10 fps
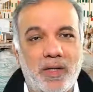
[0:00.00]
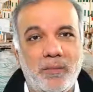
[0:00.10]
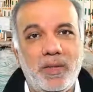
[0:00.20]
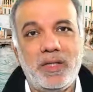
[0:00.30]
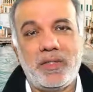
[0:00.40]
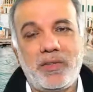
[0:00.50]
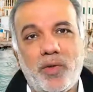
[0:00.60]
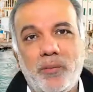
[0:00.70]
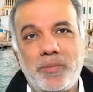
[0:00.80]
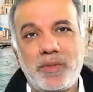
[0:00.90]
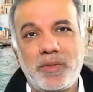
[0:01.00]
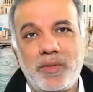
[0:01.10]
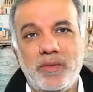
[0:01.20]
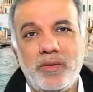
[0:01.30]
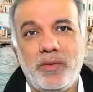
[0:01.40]
It stops
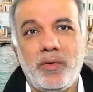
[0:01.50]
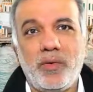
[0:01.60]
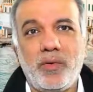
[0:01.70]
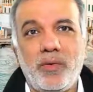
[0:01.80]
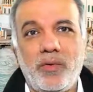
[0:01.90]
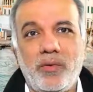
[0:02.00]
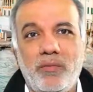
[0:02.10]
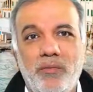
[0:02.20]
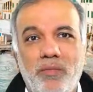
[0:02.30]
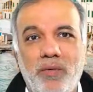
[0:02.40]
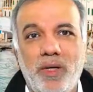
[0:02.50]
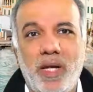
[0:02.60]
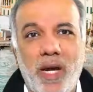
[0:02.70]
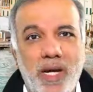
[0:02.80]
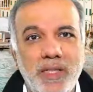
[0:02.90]
your
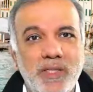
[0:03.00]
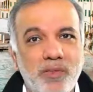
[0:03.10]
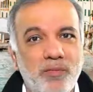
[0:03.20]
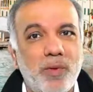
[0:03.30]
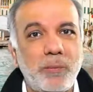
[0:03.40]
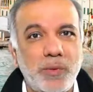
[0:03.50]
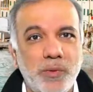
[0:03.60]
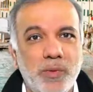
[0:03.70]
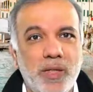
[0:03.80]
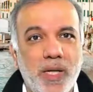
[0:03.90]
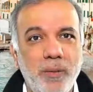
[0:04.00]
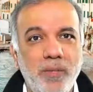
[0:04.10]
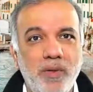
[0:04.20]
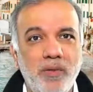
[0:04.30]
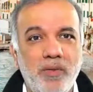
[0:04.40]
ads from showing up
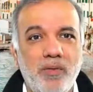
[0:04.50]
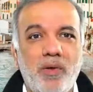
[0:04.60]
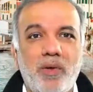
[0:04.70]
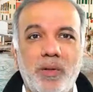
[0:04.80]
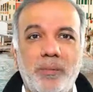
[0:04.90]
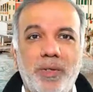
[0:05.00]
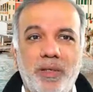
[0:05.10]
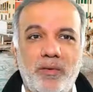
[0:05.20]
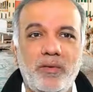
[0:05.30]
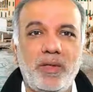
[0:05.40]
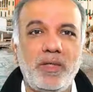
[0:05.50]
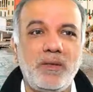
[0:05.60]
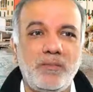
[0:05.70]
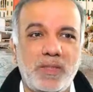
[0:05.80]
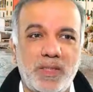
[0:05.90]
on a particular
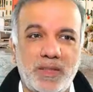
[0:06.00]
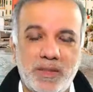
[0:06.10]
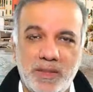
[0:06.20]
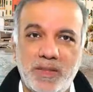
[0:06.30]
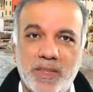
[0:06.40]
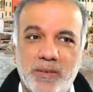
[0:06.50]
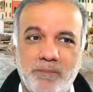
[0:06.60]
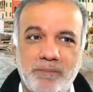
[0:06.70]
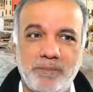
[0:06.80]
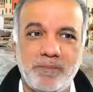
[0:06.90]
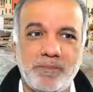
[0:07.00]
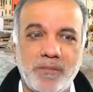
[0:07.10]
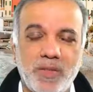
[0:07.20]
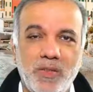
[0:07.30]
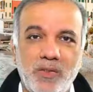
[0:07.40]
search term.
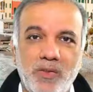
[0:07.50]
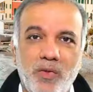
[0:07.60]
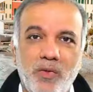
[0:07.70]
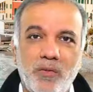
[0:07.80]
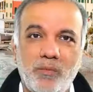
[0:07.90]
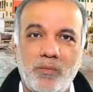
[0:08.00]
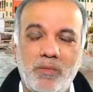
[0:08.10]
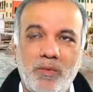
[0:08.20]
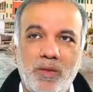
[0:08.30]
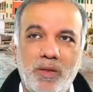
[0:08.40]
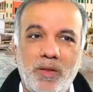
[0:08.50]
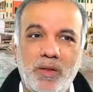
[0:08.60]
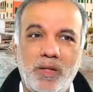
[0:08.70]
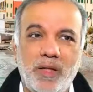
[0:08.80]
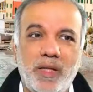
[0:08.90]
So
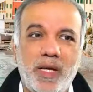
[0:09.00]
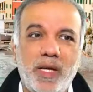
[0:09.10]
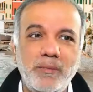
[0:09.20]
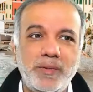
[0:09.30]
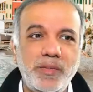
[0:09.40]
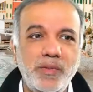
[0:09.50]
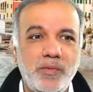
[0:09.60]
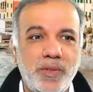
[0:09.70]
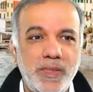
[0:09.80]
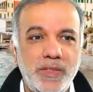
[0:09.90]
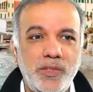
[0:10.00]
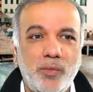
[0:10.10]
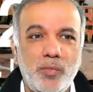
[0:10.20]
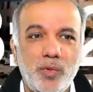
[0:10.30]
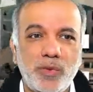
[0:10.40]
it helps you reach your
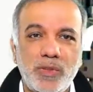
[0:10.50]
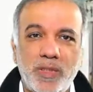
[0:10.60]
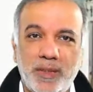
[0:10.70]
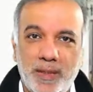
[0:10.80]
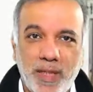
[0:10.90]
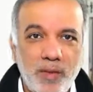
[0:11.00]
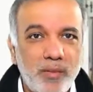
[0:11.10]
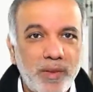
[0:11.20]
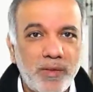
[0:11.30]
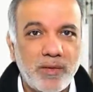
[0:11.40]
most relevant